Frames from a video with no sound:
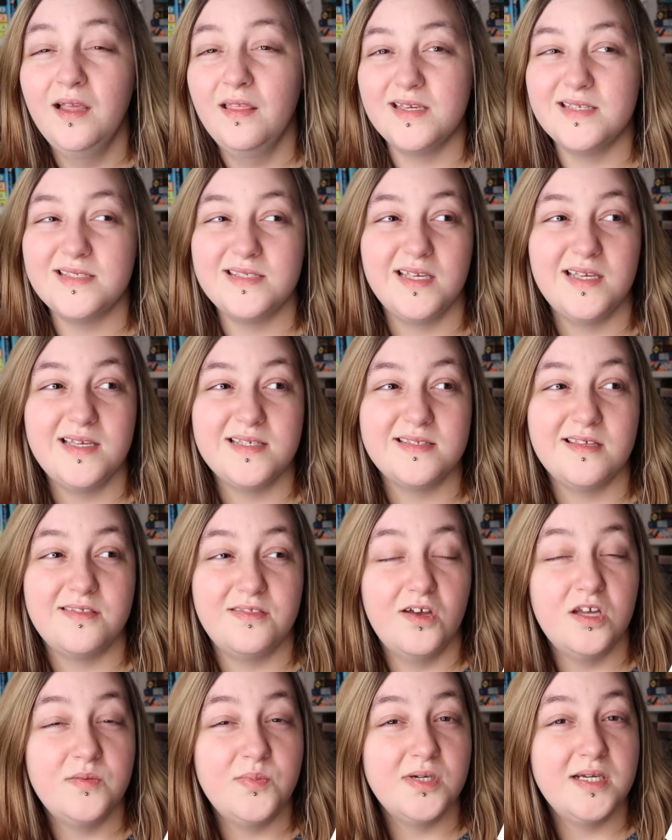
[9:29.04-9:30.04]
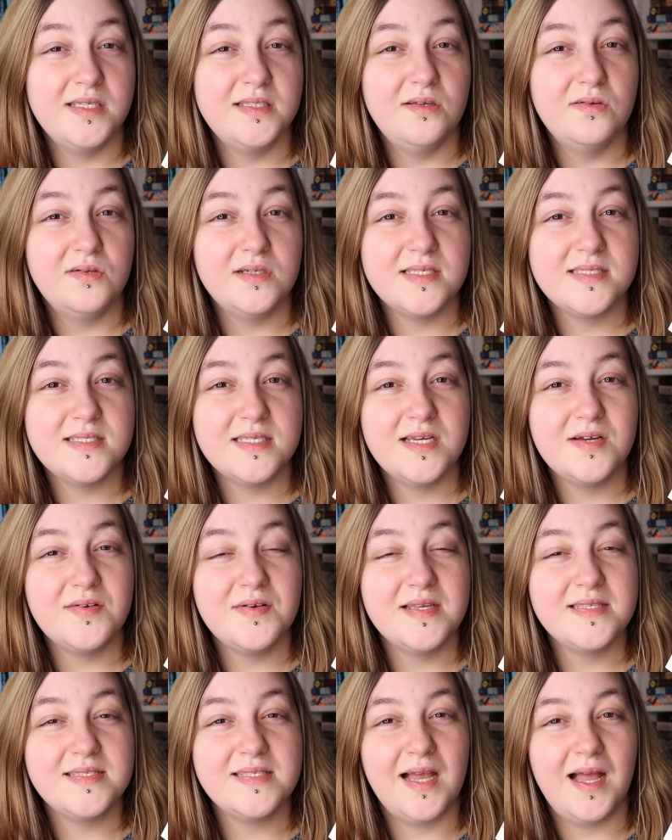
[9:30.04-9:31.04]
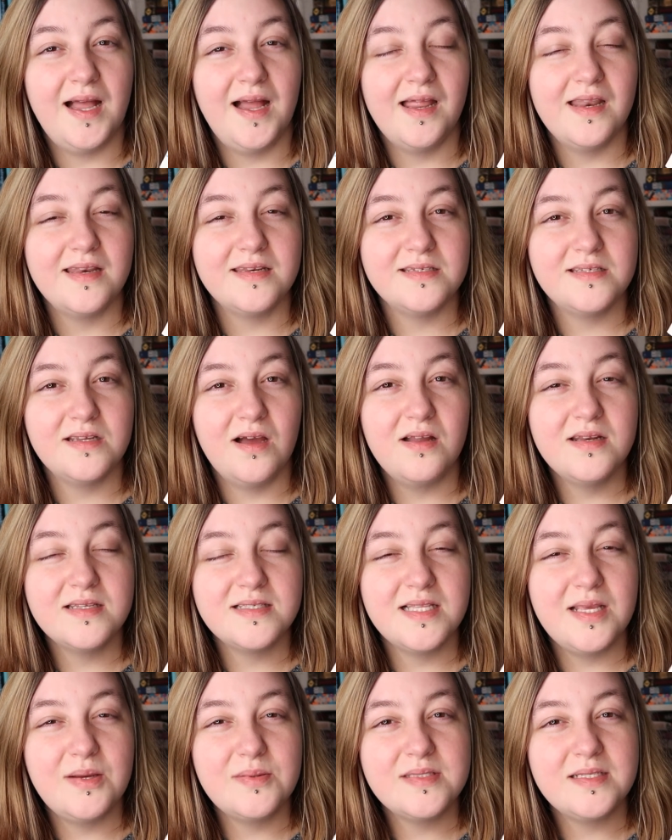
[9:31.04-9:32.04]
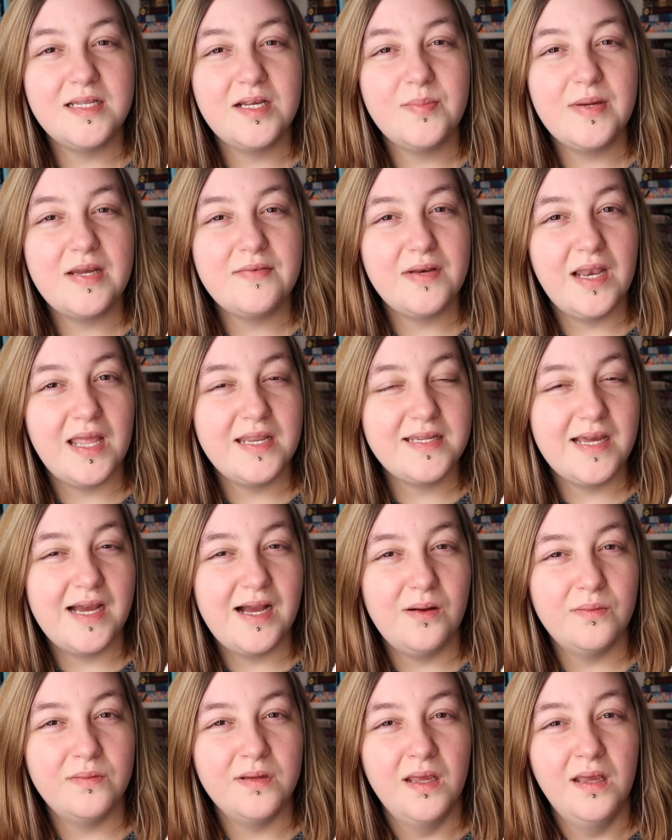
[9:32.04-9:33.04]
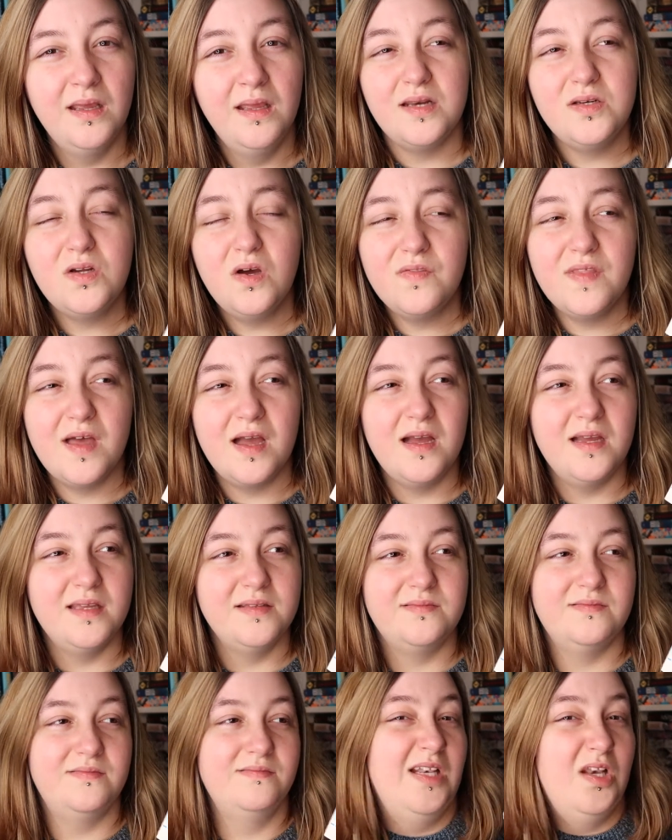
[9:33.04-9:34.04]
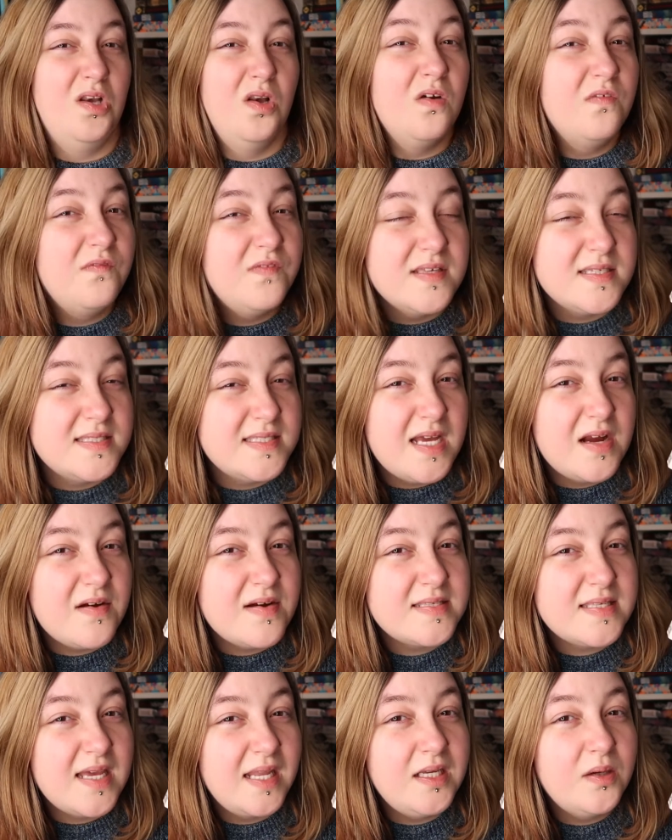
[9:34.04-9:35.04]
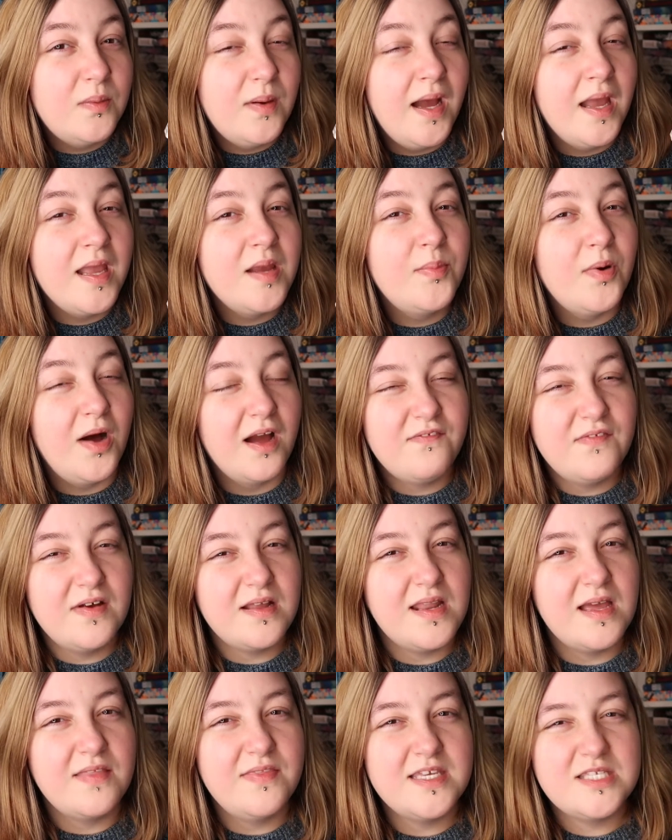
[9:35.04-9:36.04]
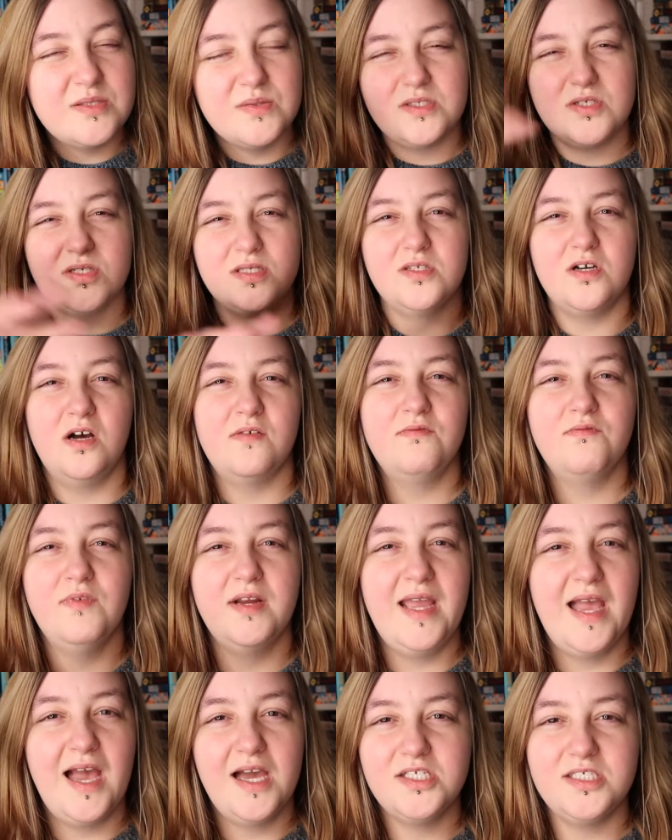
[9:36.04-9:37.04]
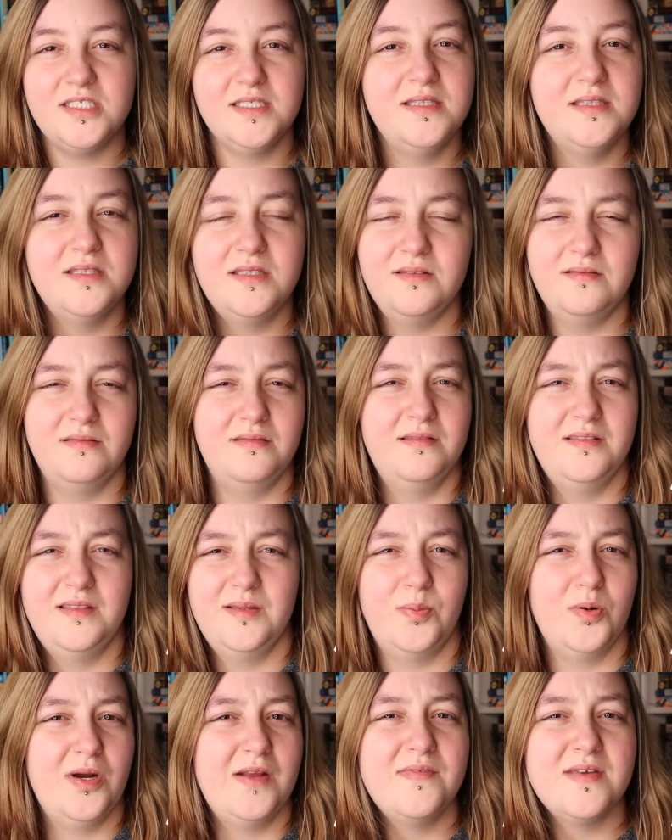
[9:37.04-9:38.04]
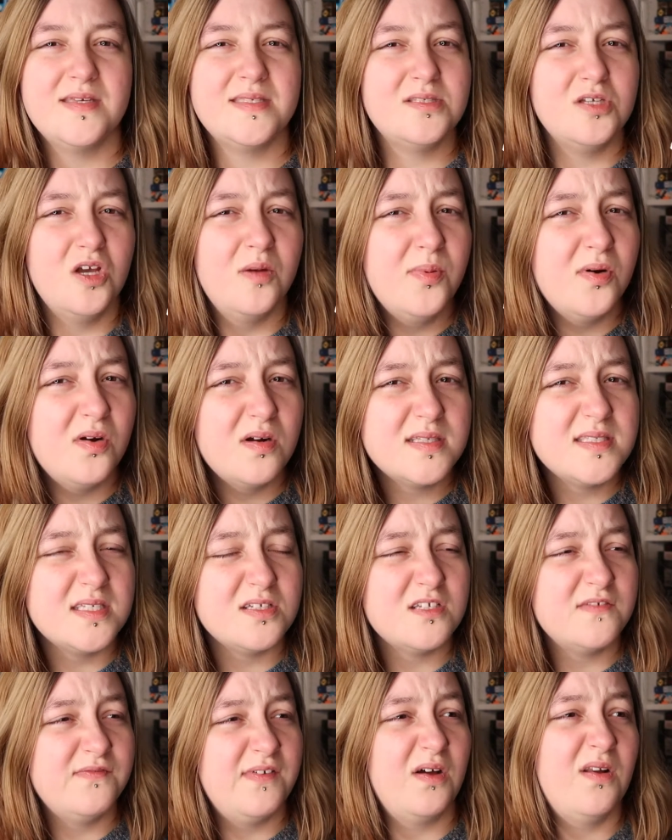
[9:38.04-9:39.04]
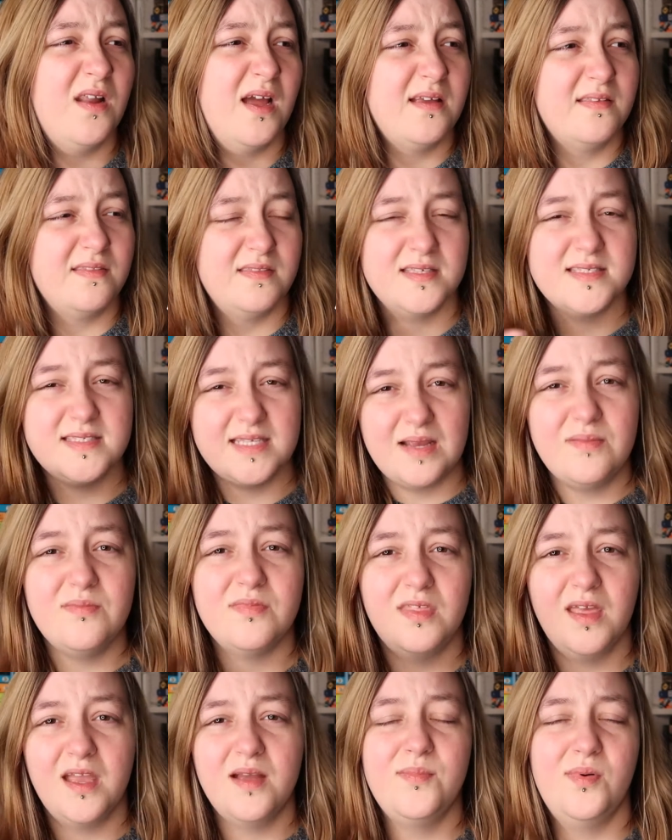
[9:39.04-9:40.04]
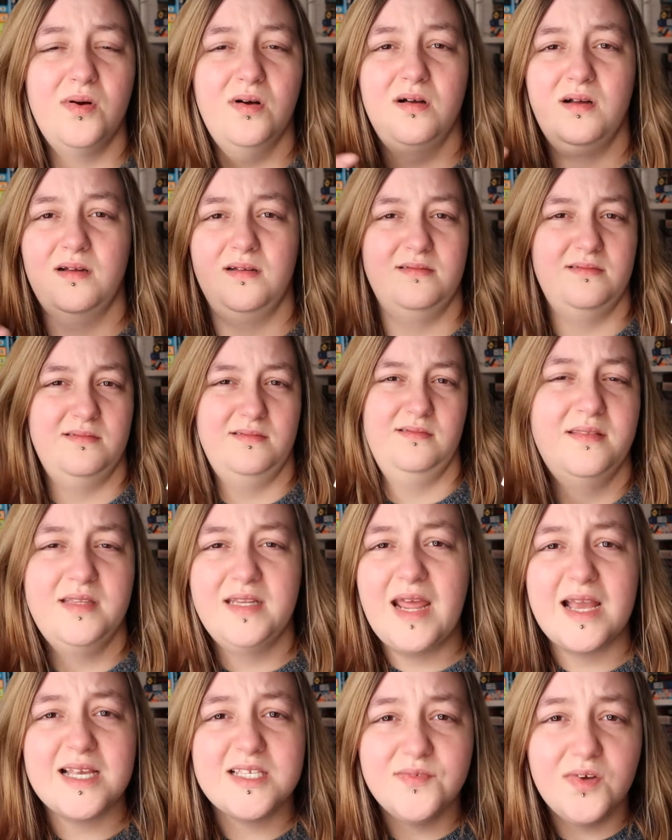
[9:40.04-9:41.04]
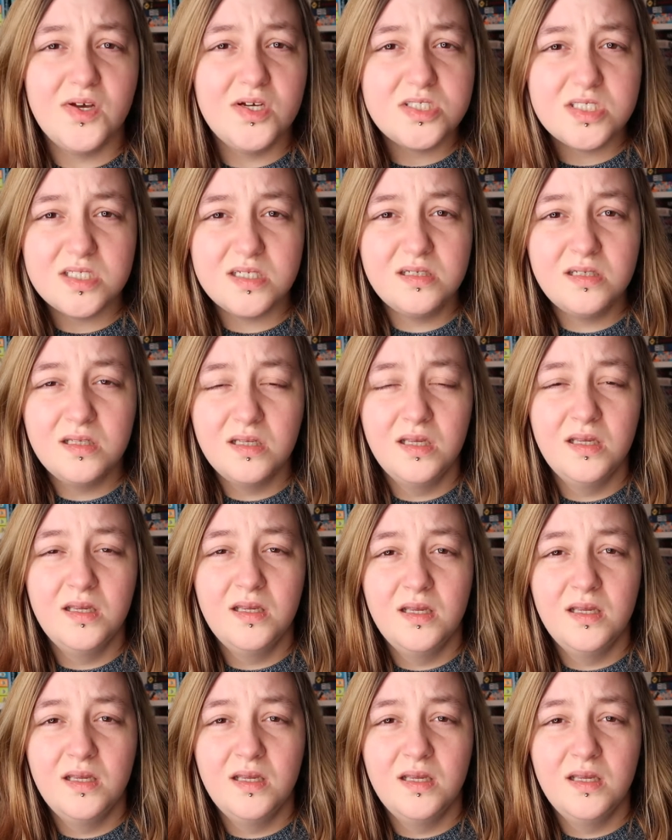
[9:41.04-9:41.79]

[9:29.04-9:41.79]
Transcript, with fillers: This is the third book in the Uglies series and honestly it was a little bit of a letdown. Not that I love the series anyway but I felt like this was just sort of rehashing the previous two books. It just felt like the same thing but the next version.